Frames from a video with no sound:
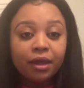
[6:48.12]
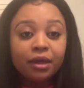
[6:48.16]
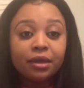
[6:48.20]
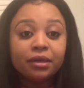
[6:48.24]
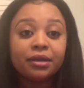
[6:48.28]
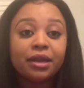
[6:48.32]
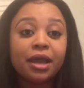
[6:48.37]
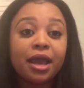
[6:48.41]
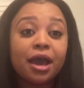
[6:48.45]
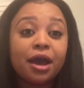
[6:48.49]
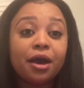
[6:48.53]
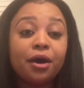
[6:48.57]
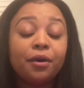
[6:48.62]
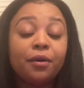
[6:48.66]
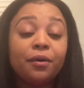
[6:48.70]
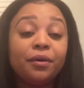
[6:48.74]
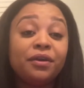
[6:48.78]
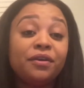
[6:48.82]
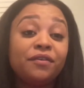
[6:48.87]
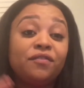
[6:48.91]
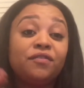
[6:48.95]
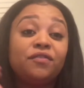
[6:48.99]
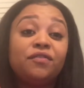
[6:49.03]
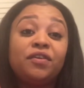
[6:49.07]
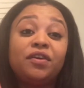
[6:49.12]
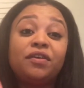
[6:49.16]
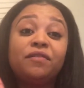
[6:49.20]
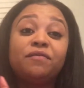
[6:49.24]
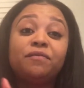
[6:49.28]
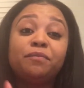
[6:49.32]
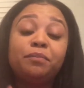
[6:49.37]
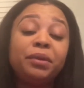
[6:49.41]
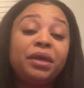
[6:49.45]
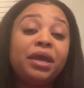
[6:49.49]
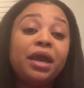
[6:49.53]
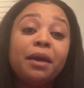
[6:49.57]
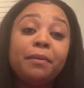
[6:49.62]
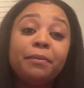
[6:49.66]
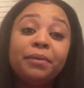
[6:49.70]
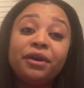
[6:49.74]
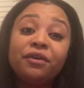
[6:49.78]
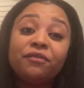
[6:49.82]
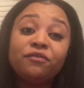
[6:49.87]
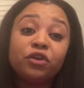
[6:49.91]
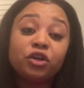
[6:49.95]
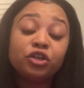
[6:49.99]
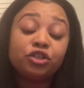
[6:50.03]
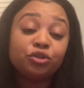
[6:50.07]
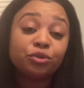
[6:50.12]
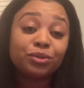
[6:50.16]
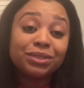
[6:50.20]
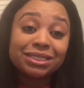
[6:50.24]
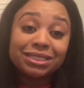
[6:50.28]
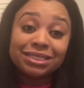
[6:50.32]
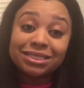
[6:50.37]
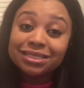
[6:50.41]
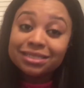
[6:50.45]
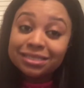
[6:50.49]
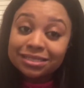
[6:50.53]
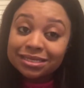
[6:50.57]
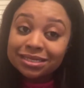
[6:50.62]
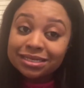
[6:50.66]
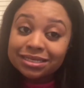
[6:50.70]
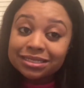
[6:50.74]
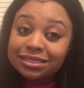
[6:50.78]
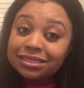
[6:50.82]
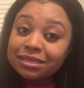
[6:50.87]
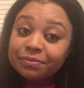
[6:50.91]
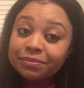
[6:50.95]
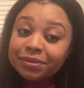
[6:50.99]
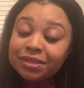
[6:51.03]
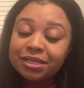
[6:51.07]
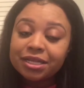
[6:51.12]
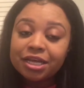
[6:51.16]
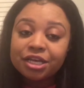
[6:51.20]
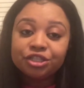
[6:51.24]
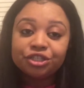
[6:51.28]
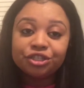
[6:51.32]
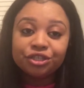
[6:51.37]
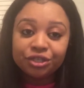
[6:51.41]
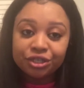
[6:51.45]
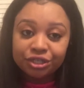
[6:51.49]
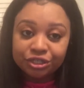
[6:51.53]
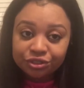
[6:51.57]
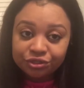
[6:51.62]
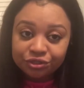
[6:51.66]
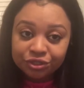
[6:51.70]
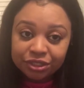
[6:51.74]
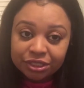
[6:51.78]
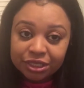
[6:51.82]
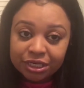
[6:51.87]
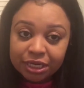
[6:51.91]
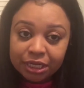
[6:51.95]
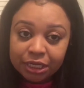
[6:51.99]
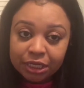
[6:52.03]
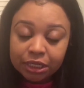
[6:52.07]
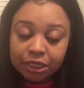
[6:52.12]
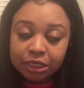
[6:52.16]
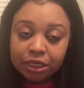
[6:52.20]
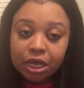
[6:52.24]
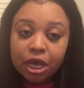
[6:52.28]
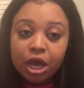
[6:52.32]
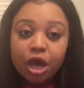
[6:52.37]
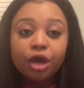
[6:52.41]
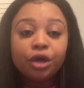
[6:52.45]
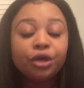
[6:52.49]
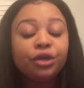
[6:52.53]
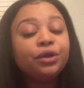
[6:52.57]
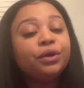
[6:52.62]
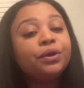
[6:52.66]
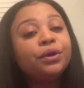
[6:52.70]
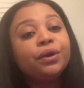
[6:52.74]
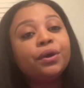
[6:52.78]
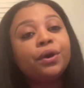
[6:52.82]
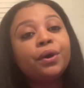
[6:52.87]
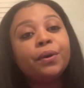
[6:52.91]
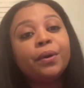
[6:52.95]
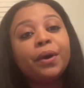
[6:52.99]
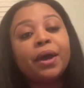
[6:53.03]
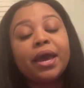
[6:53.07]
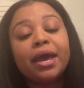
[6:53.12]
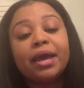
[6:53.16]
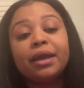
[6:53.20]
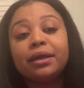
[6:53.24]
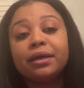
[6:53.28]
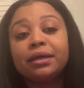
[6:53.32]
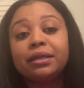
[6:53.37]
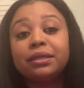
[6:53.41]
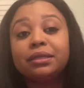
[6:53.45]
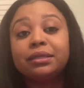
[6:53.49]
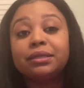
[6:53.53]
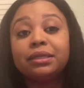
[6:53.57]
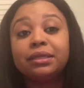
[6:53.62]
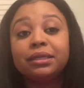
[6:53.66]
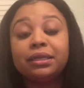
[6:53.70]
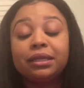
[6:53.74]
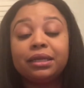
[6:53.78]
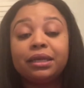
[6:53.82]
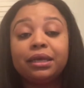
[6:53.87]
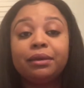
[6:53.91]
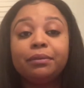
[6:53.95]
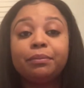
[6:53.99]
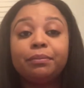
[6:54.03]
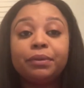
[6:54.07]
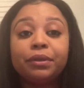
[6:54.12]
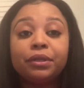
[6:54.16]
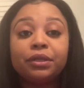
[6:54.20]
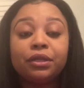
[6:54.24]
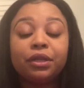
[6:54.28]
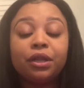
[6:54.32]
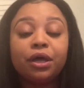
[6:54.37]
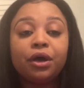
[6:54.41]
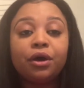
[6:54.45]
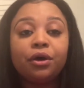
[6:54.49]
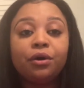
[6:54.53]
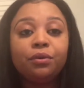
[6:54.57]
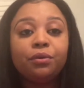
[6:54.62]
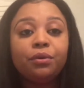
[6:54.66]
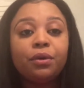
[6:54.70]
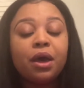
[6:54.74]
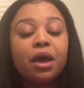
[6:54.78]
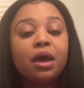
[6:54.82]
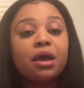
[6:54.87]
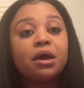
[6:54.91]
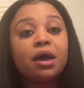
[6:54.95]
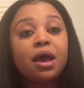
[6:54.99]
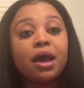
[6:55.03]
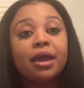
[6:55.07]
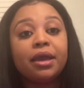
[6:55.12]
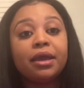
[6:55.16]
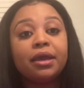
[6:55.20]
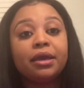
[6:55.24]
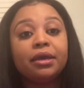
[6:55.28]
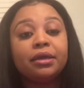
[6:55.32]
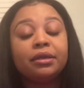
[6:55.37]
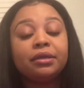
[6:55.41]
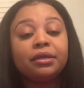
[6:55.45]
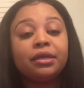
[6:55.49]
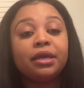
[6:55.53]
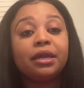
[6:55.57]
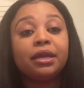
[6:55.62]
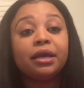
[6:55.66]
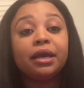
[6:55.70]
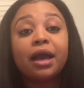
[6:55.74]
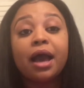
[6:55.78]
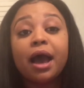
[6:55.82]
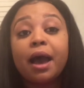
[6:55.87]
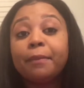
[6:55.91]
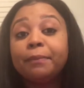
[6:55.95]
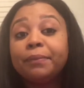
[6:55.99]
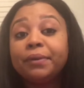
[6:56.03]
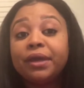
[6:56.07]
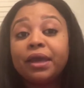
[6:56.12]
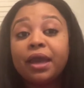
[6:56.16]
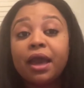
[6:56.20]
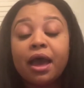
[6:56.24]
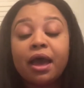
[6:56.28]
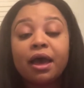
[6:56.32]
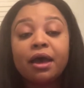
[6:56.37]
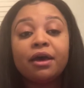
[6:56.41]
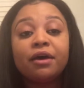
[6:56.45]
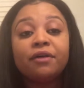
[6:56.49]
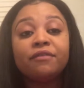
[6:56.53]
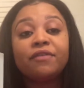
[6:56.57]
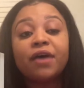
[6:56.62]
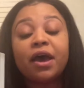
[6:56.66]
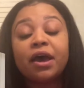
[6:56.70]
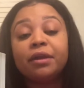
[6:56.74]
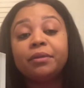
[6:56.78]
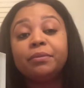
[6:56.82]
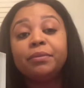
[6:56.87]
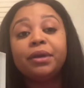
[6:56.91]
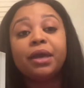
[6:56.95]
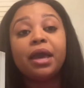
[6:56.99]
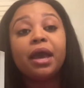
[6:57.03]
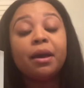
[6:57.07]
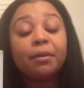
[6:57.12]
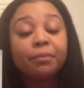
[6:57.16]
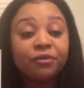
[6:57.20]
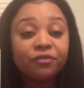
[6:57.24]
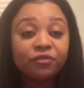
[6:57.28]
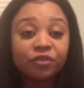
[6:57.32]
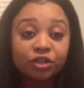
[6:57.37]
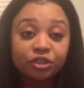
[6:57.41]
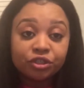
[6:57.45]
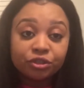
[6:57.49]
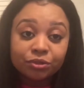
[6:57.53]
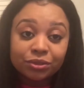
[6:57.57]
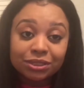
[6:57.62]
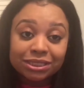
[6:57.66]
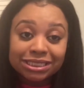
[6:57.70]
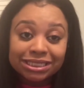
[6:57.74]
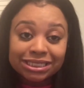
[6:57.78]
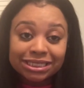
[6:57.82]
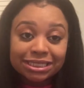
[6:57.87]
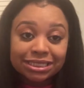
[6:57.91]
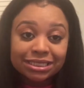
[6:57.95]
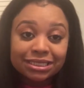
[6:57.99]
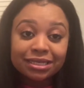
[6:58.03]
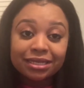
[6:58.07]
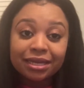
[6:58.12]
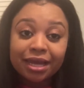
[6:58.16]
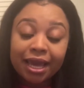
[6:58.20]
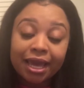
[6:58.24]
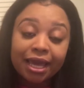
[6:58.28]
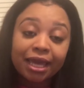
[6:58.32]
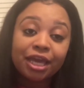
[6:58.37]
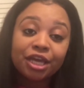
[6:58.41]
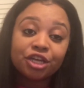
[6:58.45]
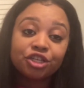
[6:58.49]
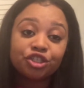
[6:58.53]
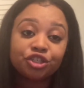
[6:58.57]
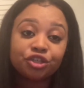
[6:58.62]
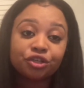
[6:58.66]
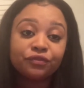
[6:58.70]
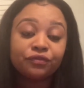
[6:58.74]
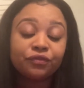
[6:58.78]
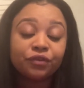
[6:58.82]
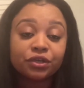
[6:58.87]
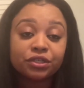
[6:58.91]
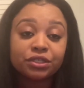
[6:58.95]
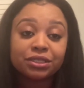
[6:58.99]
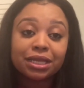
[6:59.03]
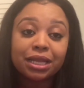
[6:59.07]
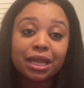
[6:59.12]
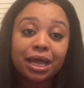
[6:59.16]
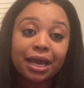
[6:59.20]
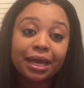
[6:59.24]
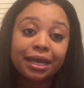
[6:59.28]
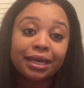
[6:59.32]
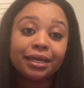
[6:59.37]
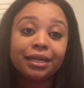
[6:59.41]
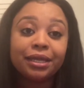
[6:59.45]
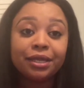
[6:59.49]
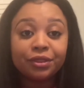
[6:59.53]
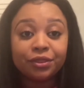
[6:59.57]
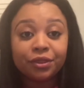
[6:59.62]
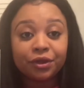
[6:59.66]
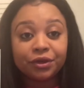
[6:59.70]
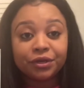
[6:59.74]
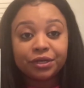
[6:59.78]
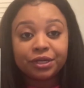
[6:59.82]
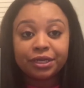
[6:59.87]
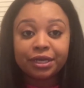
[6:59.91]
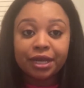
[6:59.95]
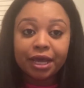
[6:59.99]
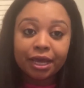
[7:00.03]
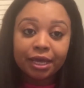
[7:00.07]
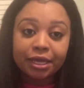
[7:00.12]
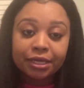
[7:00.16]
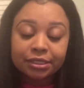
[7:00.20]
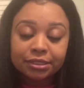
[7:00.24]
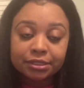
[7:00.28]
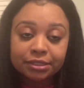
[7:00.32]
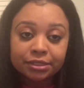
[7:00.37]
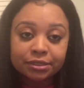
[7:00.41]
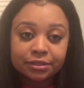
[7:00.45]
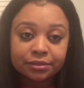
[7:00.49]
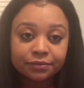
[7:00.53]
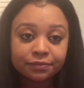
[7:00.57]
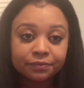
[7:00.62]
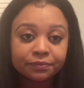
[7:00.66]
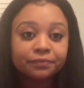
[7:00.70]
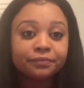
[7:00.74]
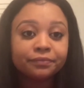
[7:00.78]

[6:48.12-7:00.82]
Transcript: Now, if becoming a virtual assistant is something that you're interested in, you can go ahead and click the link below and get a copy of how to become a virtual assistant and get your first client in 30 days.